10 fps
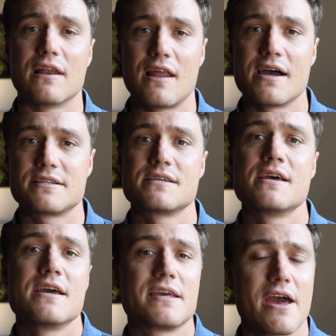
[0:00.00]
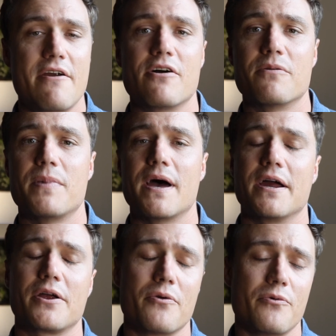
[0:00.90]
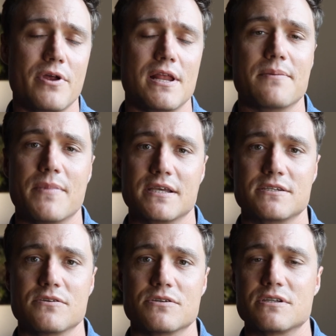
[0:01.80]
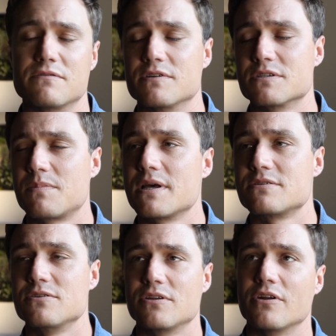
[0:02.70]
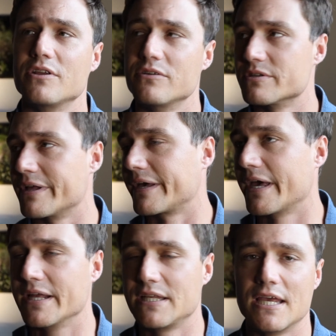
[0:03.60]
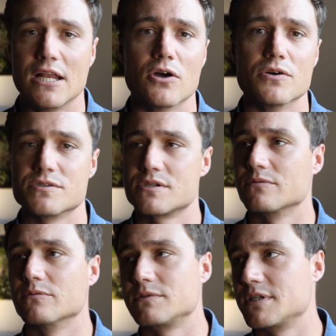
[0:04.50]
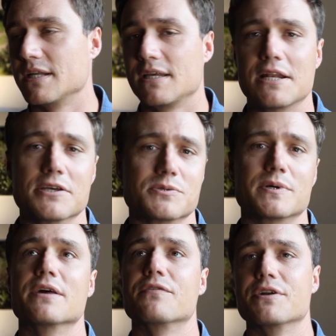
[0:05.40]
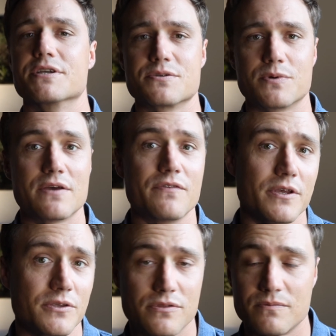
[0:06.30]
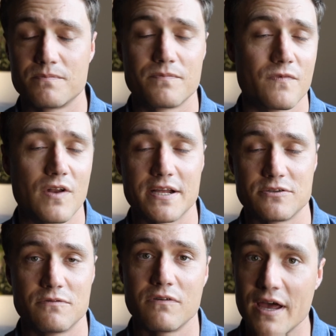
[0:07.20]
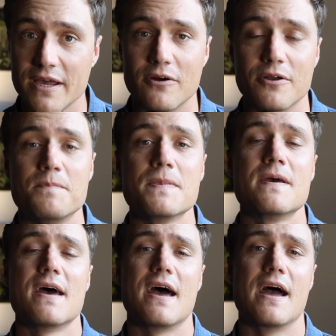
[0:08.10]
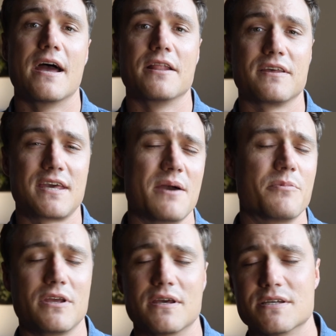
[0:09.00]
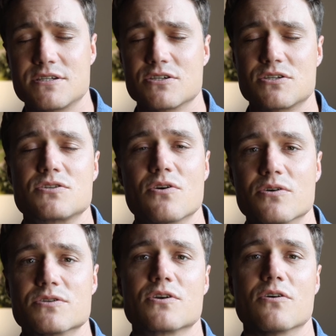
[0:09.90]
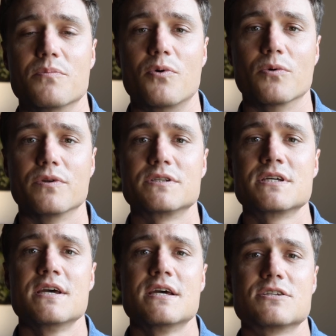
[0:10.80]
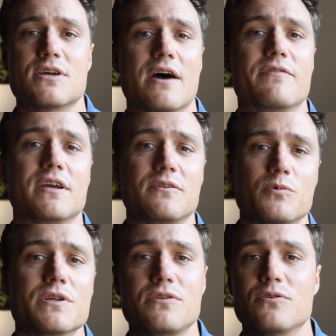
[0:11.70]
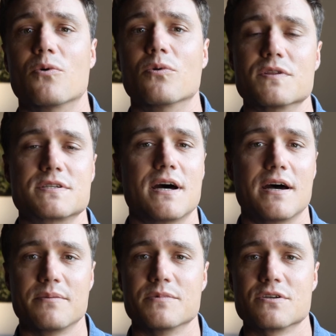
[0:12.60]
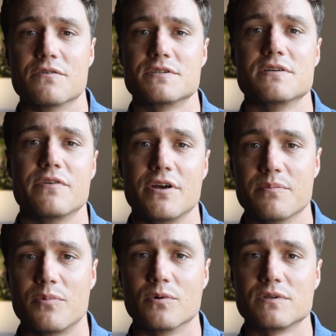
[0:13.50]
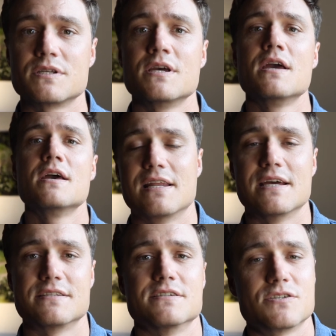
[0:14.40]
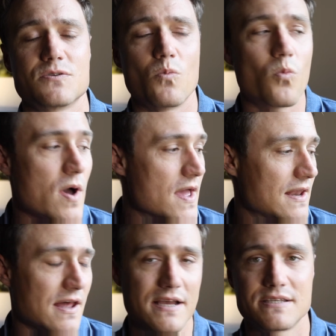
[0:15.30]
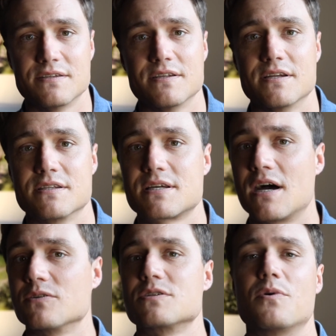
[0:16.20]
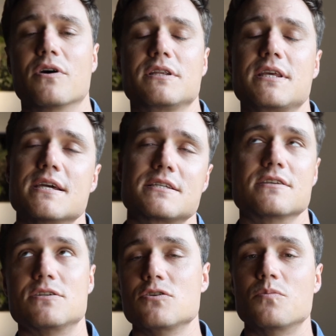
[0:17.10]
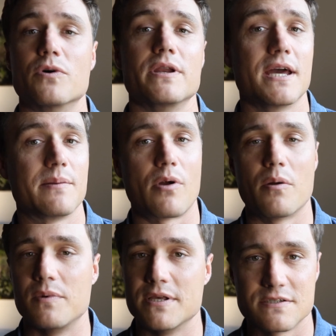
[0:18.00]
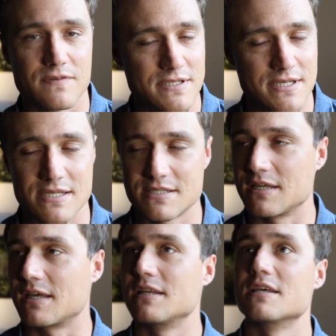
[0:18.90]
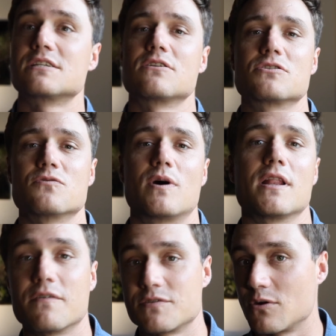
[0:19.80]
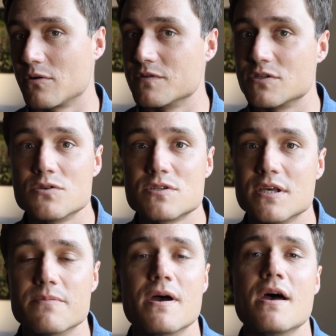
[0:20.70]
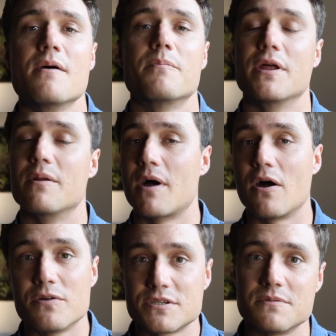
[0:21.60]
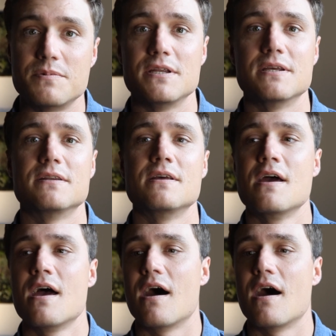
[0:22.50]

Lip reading: a light carry-on bag really makes a huge difference. Plus, you can only use like 8 kilos or 10 kilos or whatever it is, whatever flight you're flying on. And the camera gear is just so, so important. So having it with you all the time is obviously very important. The lens is way lighter than its counterpart. Yes, the 2.8 probably is fantastic. And yes, lots of wildlife photographers use them. But in my honest opinion,